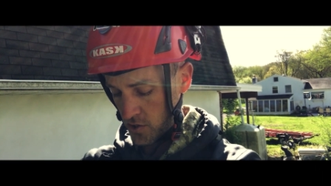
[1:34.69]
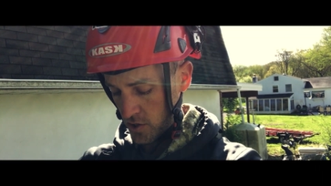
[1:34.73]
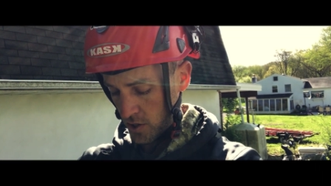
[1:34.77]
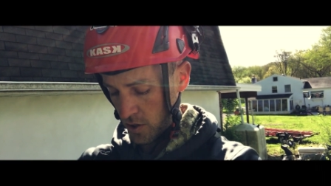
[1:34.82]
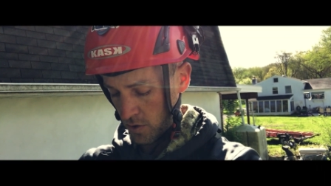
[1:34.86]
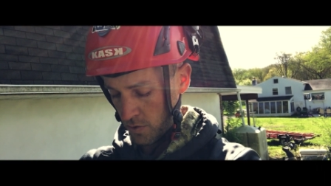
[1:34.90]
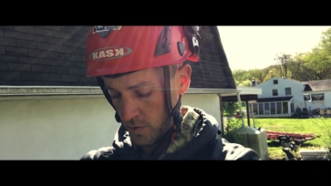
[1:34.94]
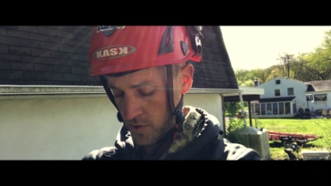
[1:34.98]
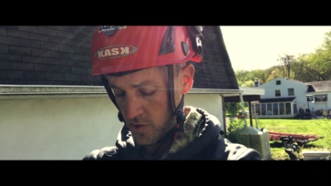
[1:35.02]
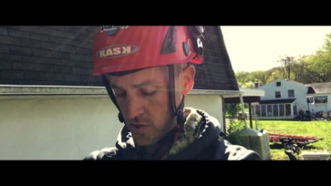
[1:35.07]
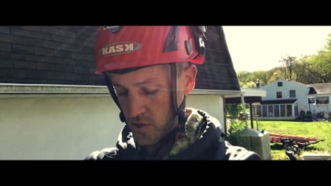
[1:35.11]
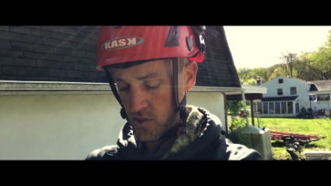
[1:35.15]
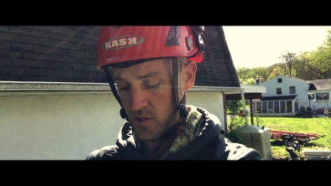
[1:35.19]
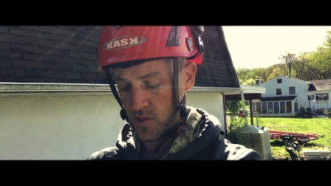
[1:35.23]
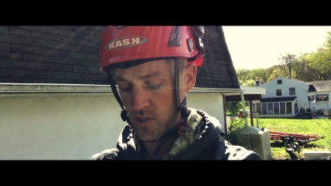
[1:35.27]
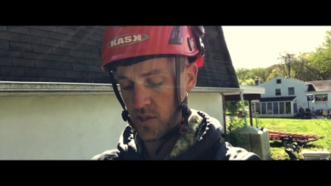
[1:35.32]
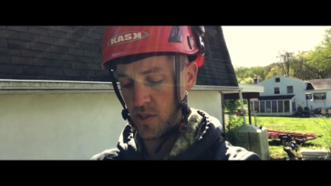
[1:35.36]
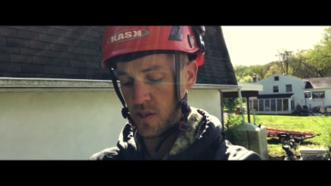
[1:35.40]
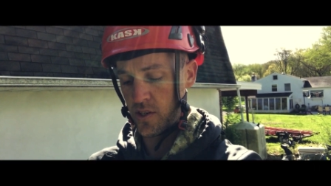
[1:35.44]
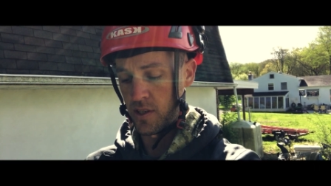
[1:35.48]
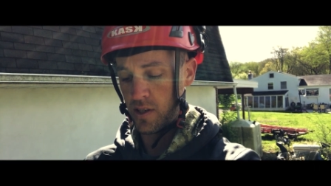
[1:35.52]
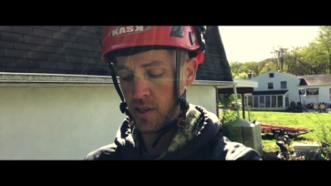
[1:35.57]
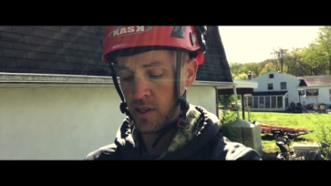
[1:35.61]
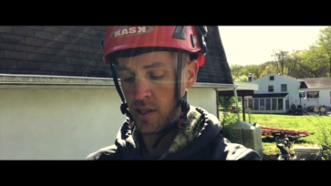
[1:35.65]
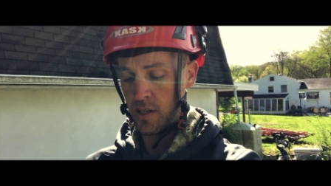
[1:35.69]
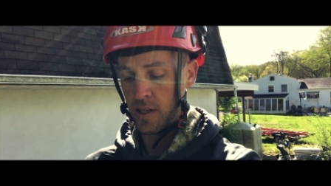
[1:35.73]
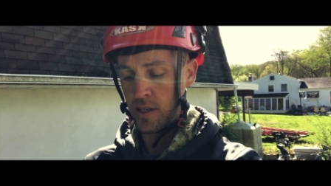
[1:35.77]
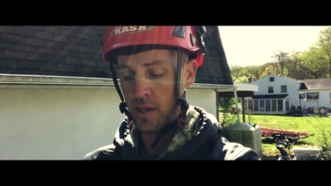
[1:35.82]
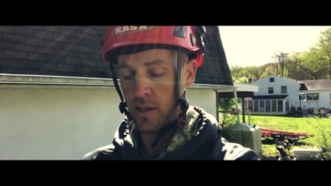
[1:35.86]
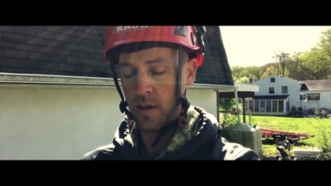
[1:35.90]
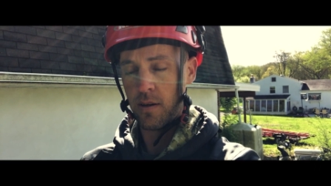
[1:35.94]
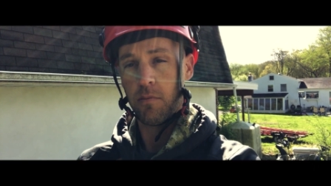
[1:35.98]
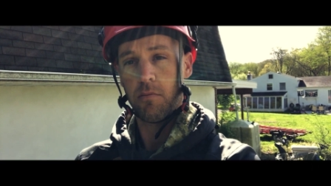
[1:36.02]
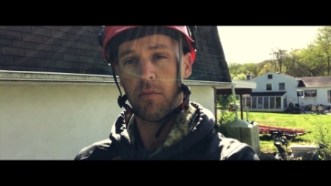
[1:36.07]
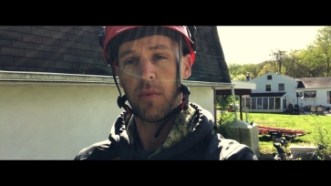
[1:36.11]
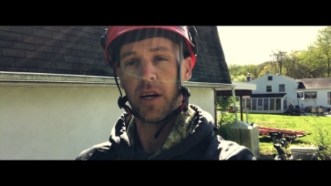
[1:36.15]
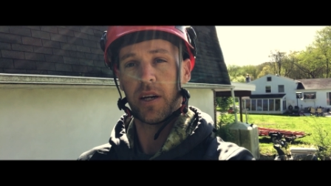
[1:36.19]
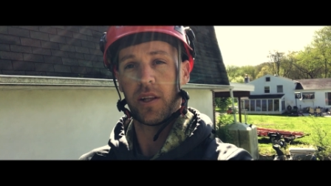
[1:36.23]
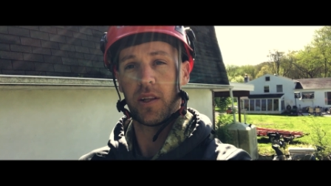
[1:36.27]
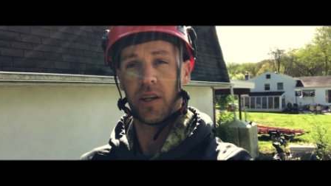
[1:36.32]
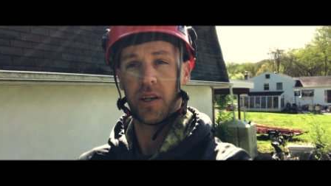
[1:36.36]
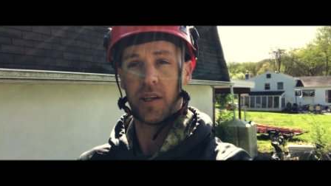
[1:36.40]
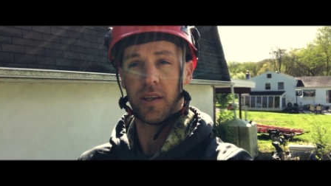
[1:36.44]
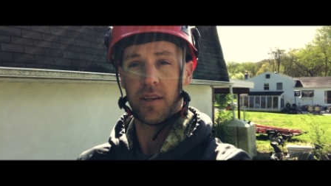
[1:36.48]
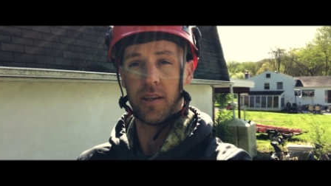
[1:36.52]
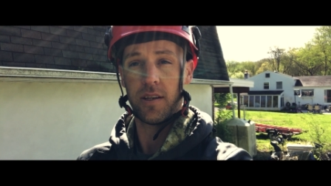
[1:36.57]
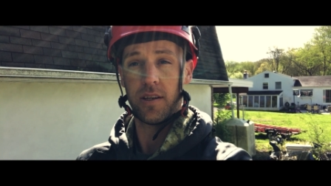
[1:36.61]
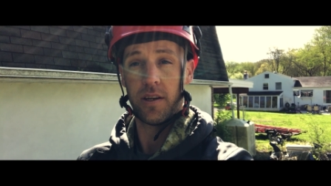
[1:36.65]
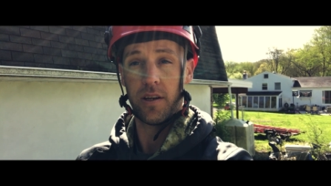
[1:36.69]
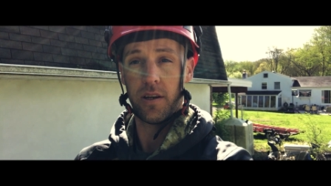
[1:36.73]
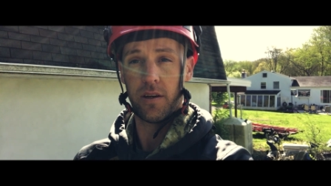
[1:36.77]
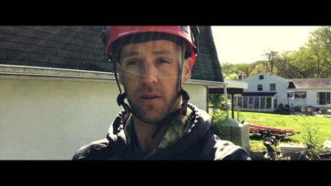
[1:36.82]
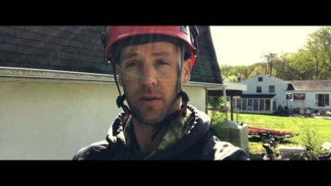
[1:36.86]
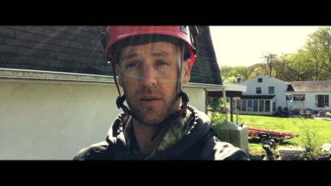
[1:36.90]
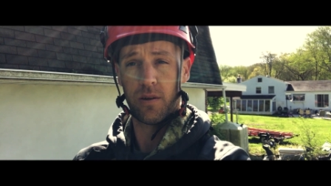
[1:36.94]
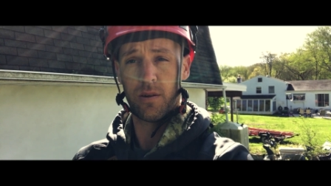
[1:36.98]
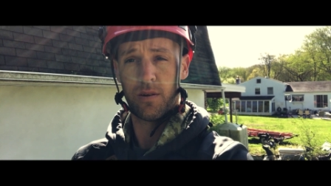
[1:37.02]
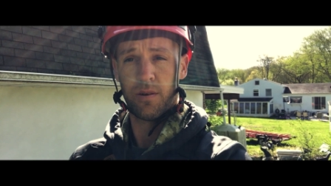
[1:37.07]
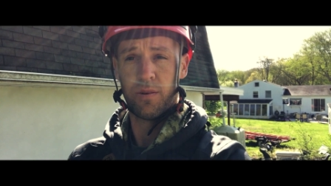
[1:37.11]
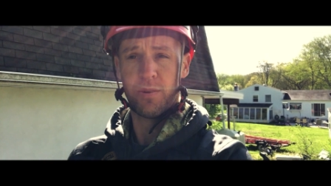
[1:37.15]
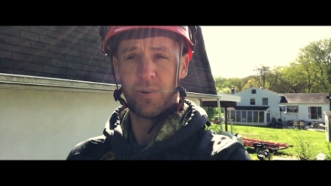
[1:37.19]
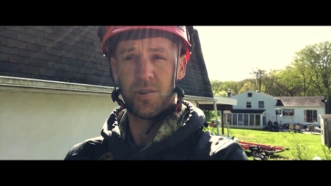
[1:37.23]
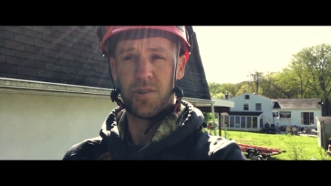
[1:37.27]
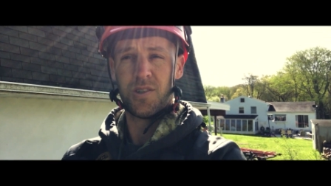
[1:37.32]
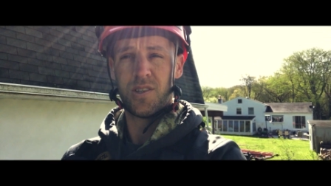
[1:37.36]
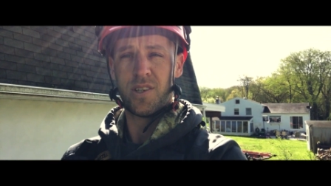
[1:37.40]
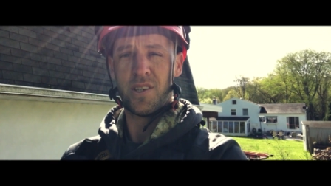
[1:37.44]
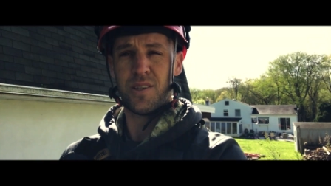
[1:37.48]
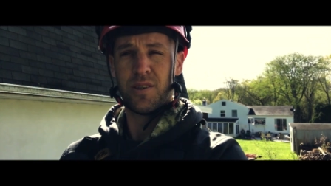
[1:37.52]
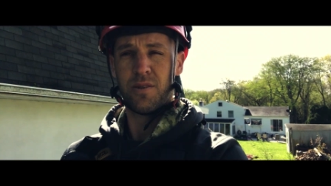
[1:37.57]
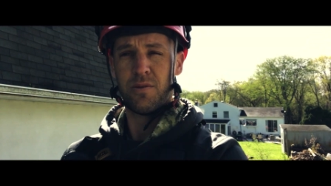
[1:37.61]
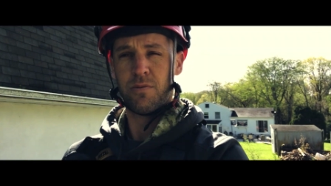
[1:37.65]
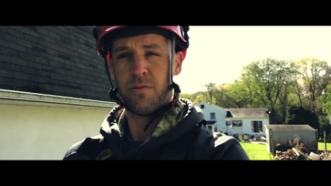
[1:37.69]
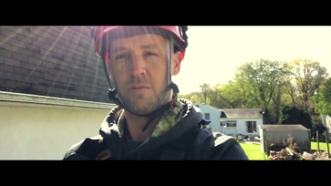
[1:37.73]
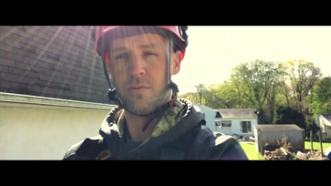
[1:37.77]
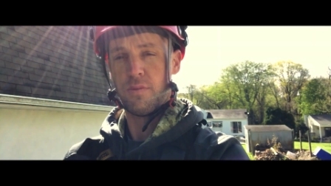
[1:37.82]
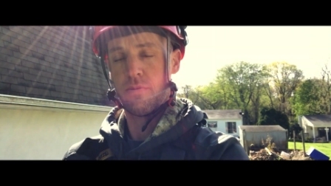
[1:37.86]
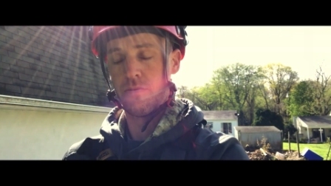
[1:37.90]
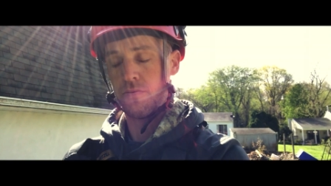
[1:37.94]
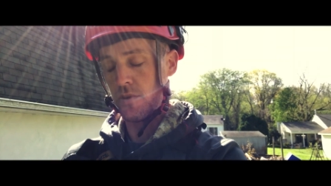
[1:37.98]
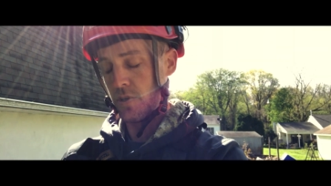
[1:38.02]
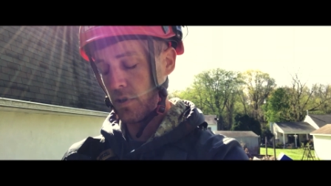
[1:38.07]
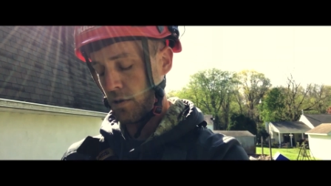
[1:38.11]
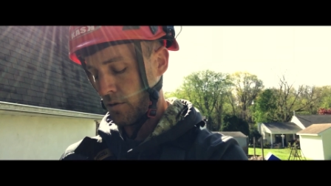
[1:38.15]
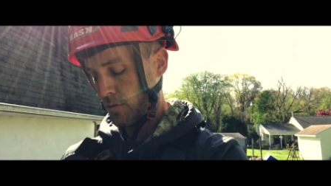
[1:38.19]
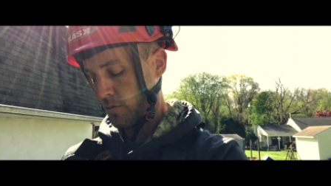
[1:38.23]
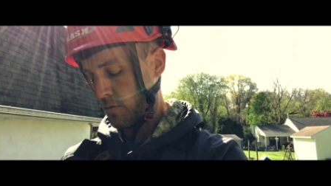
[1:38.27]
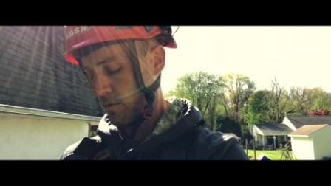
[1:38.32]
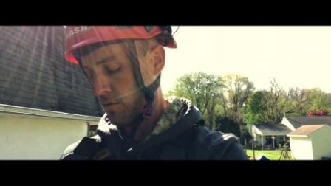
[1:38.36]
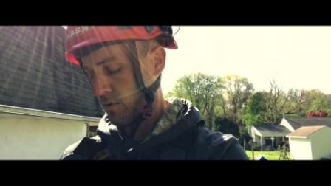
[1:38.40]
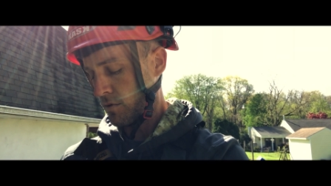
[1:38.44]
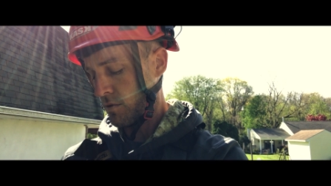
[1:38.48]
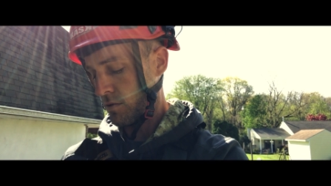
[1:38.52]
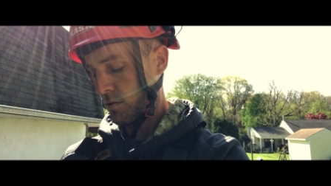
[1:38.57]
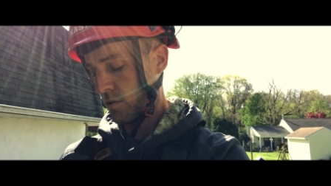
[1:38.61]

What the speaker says: So this is my year or so review, a